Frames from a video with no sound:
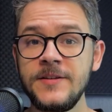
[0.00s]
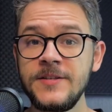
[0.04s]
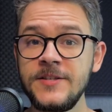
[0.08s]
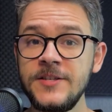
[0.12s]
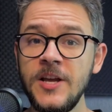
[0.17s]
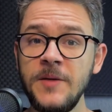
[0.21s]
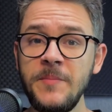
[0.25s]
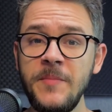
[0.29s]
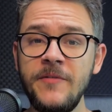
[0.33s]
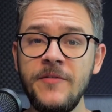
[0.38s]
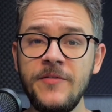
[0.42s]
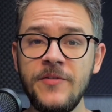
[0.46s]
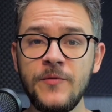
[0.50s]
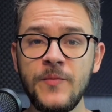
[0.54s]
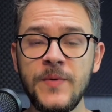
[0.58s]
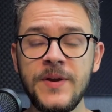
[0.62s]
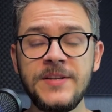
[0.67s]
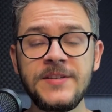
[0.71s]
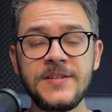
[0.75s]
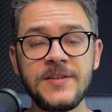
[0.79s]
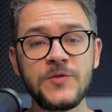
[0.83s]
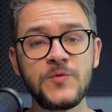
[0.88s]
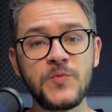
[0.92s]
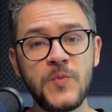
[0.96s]
Some of the
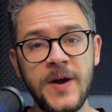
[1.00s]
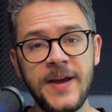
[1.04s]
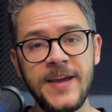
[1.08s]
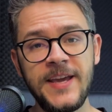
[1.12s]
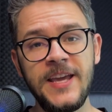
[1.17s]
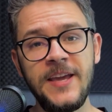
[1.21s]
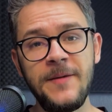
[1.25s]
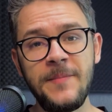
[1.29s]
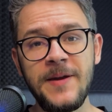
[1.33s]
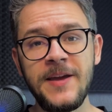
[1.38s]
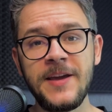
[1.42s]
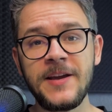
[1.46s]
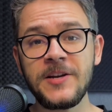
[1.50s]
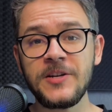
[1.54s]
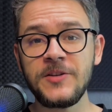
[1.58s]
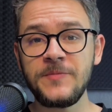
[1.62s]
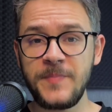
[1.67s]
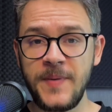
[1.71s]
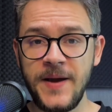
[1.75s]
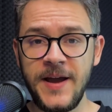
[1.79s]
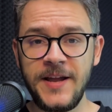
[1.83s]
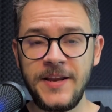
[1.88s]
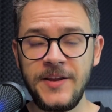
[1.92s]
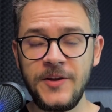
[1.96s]
reasons why eBay could
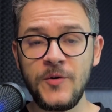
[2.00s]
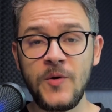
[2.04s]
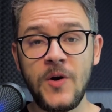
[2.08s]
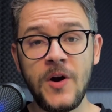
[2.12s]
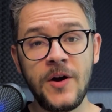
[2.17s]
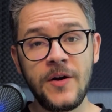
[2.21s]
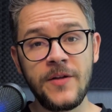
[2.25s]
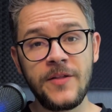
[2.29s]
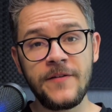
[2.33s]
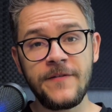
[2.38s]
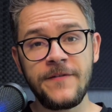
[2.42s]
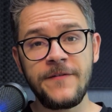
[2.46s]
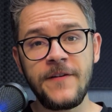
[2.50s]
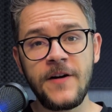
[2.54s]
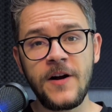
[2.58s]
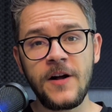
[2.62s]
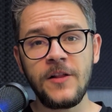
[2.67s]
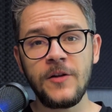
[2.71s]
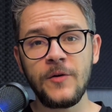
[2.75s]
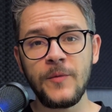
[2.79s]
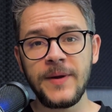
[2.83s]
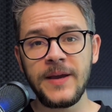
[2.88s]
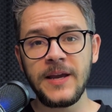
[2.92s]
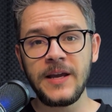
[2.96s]
ban you are the
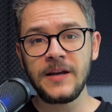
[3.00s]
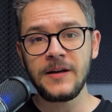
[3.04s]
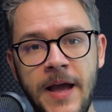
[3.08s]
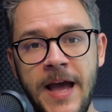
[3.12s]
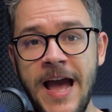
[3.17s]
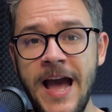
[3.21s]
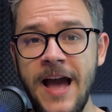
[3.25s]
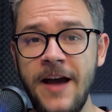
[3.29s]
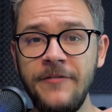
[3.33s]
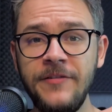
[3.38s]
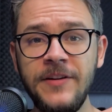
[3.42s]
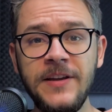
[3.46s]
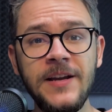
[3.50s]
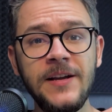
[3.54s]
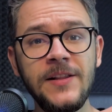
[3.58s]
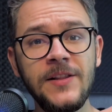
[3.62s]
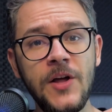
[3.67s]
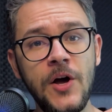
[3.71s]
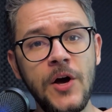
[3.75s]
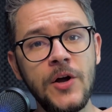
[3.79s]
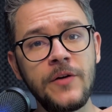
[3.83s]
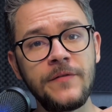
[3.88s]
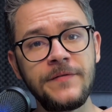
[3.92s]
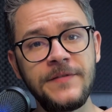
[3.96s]
following: having a
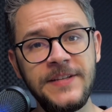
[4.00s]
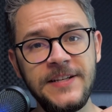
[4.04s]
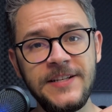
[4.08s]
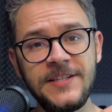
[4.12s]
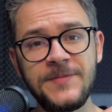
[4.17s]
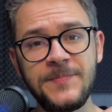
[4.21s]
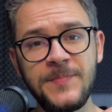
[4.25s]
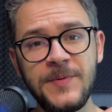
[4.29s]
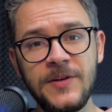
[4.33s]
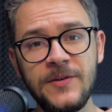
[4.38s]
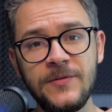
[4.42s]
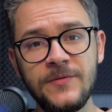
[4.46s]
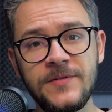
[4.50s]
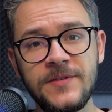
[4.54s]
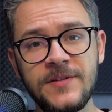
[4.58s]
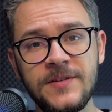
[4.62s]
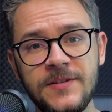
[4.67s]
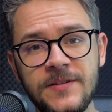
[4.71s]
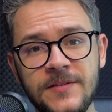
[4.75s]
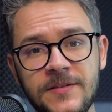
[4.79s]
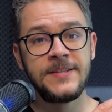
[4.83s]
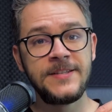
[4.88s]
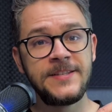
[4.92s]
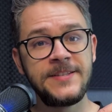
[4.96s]
lot of
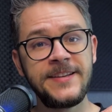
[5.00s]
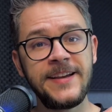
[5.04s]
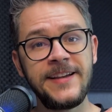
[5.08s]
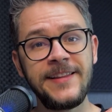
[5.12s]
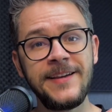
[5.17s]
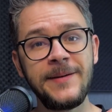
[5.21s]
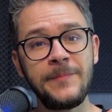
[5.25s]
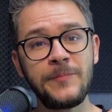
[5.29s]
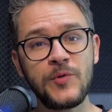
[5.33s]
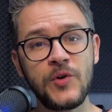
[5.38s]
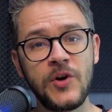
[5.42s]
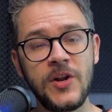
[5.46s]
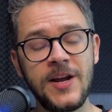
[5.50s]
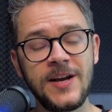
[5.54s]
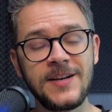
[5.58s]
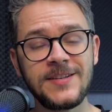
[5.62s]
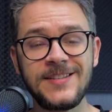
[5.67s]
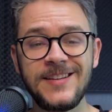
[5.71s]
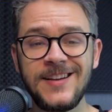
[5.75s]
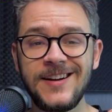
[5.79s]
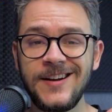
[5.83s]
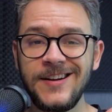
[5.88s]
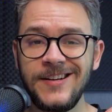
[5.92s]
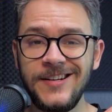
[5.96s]
disputes, selling products
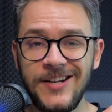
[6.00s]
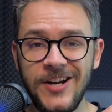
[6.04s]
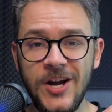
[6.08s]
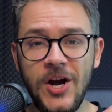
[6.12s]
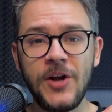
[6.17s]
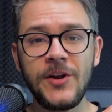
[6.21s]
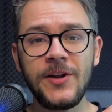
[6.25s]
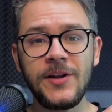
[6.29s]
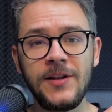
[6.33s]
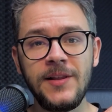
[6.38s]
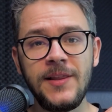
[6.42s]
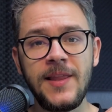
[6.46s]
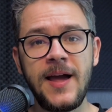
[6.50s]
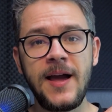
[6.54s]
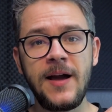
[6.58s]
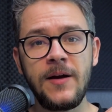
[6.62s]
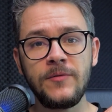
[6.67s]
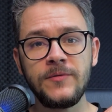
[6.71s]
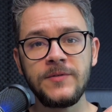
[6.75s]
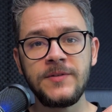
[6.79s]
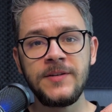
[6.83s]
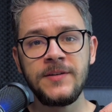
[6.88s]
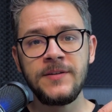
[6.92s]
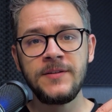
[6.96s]
that are not
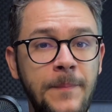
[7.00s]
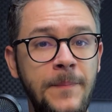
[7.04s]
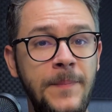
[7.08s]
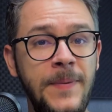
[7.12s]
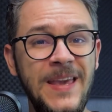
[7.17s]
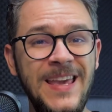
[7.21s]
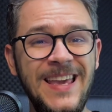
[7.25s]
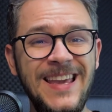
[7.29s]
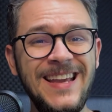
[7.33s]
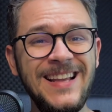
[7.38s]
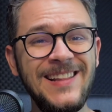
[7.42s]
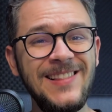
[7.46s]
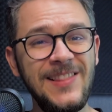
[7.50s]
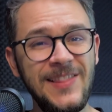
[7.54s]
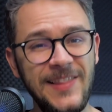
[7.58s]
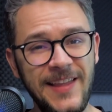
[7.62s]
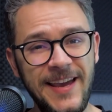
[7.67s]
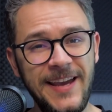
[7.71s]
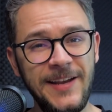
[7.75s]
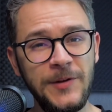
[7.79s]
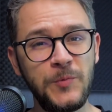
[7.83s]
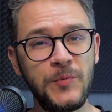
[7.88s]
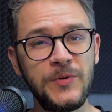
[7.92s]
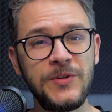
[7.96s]
allowed, being
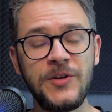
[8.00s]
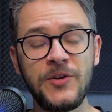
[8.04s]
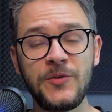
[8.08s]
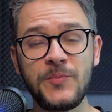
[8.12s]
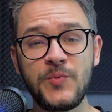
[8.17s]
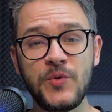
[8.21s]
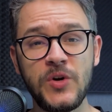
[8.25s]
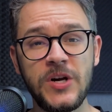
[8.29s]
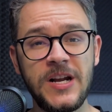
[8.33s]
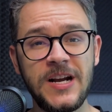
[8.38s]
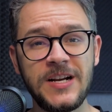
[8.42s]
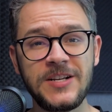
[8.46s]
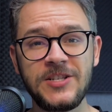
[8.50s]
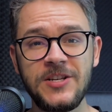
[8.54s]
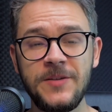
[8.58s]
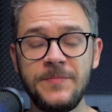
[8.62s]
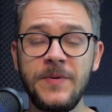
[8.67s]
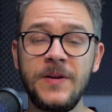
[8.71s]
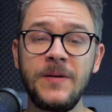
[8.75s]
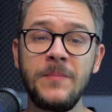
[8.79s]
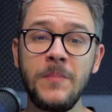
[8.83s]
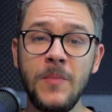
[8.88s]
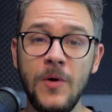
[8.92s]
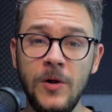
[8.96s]
late with your product
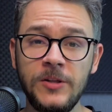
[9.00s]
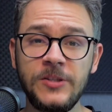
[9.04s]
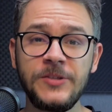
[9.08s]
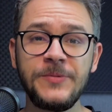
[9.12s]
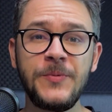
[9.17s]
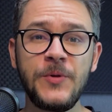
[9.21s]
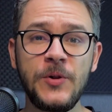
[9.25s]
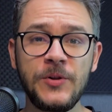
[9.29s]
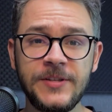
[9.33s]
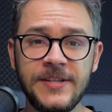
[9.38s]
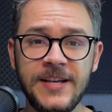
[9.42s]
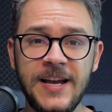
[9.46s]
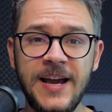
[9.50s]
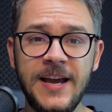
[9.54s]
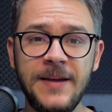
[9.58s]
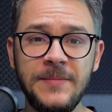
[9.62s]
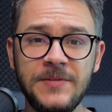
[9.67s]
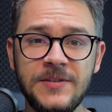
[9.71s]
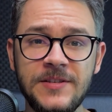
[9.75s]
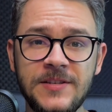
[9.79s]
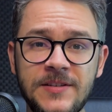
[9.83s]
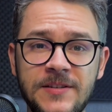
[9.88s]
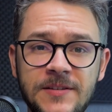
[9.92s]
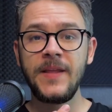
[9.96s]
shipping multiple
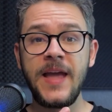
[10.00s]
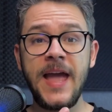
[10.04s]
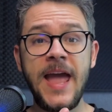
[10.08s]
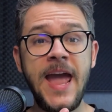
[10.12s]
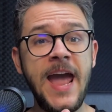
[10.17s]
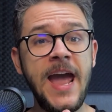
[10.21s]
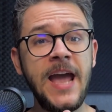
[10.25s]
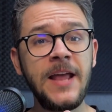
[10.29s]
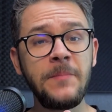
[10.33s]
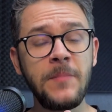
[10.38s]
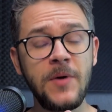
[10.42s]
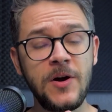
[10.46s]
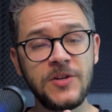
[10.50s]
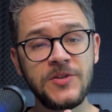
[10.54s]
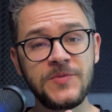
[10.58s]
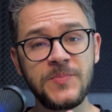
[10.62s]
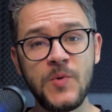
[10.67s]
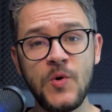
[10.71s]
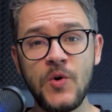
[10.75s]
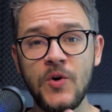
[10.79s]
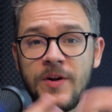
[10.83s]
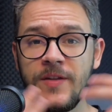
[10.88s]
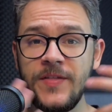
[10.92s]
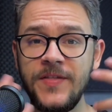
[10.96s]
times, and much
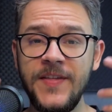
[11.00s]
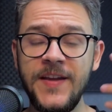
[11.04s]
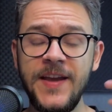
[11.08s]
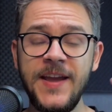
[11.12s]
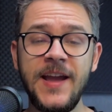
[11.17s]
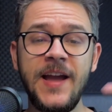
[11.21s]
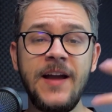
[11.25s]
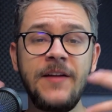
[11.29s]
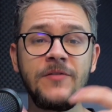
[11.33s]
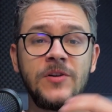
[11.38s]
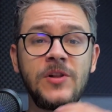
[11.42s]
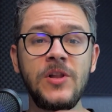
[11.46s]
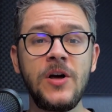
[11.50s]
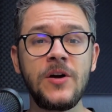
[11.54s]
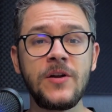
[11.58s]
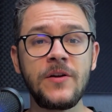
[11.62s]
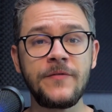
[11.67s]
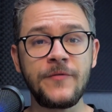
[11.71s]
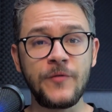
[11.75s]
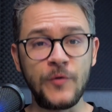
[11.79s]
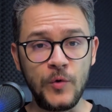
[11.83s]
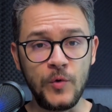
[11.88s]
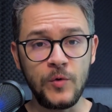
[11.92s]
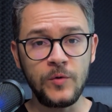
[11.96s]
more. They have a lot
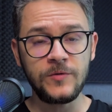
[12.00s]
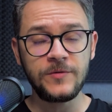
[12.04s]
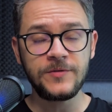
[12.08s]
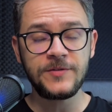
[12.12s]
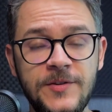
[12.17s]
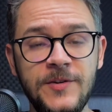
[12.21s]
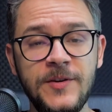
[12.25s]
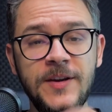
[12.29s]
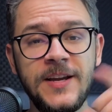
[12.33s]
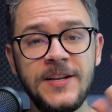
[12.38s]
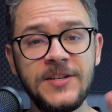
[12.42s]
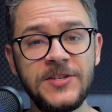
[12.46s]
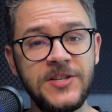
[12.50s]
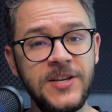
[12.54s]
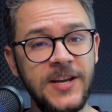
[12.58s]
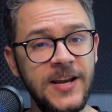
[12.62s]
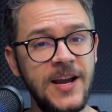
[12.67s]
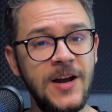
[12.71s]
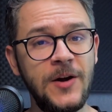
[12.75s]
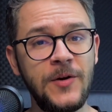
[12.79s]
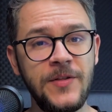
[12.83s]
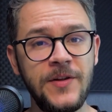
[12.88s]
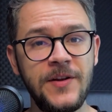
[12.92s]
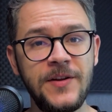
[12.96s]
of rules. You can check
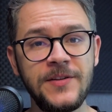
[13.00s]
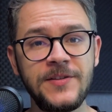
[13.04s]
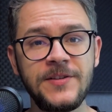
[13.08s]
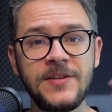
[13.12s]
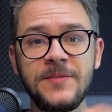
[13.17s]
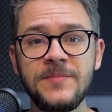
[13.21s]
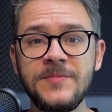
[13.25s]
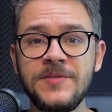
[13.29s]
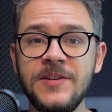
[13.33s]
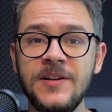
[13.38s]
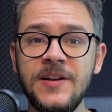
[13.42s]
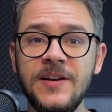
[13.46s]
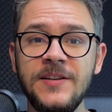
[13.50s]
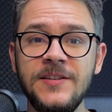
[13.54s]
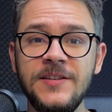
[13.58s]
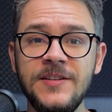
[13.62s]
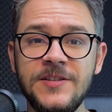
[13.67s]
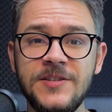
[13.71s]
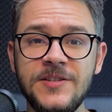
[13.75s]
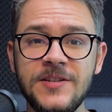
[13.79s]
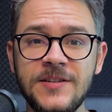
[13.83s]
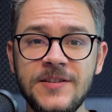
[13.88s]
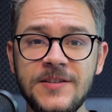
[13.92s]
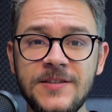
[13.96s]
out their terms and
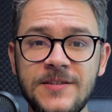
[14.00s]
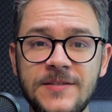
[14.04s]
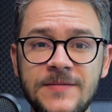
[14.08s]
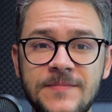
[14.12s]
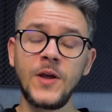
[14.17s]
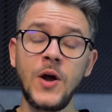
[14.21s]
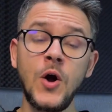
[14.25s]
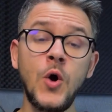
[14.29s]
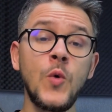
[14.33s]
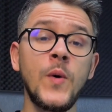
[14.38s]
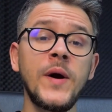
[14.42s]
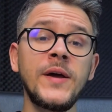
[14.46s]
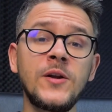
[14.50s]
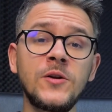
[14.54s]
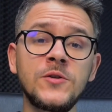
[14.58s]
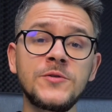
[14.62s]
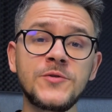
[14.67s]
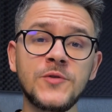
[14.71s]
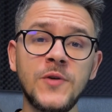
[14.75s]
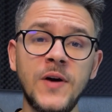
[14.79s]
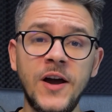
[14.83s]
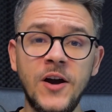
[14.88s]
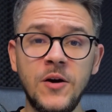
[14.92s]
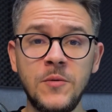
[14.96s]
conditions. Oh, and
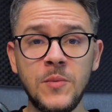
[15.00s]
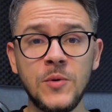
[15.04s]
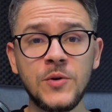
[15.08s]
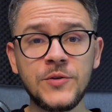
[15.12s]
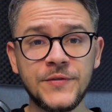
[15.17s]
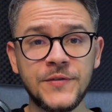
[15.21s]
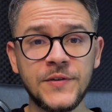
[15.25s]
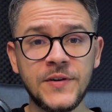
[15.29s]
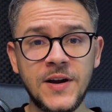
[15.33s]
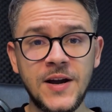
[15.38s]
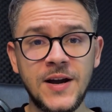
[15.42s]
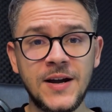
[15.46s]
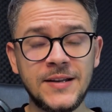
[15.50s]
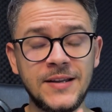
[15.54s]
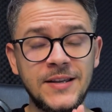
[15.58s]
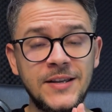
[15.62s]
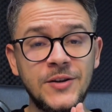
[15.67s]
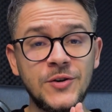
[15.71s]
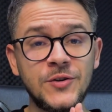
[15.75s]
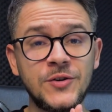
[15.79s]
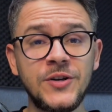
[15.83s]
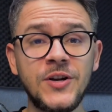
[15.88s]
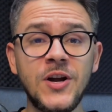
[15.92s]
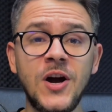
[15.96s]
also, I almost forgot,
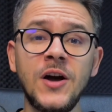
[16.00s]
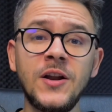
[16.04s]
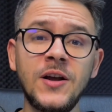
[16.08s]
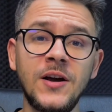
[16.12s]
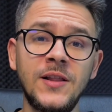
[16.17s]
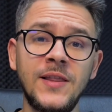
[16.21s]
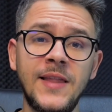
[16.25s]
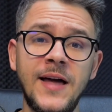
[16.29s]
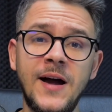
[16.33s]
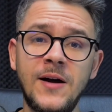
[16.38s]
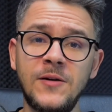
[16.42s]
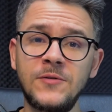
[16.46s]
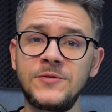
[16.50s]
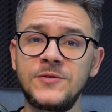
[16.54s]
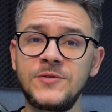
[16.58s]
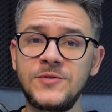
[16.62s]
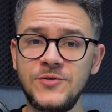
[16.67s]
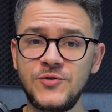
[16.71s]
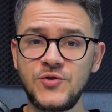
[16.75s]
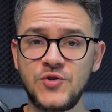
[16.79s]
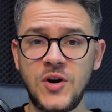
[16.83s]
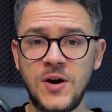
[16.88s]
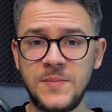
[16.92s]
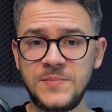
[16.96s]
you're not allowed to
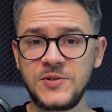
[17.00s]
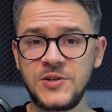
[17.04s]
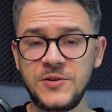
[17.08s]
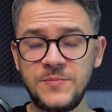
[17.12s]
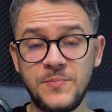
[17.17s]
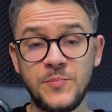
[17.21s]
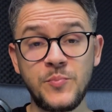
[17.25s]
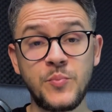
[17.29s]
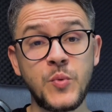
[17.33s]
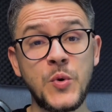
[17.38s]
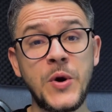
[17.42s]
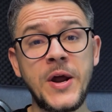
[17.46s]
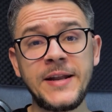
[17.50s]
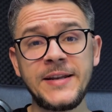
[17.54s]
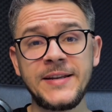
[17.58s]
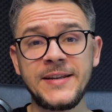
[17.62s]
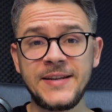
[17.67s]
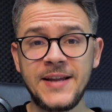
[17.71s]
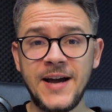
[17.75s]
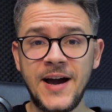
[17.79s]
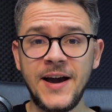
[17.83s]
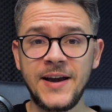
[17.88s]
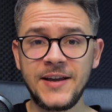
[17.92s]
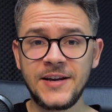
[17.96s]
dropship
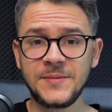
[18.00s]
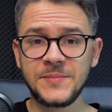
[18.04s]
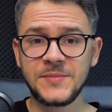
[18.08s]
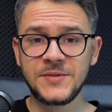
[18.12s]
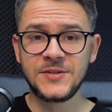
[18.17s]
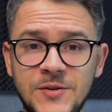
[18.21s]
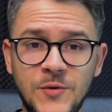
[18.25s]
branded items.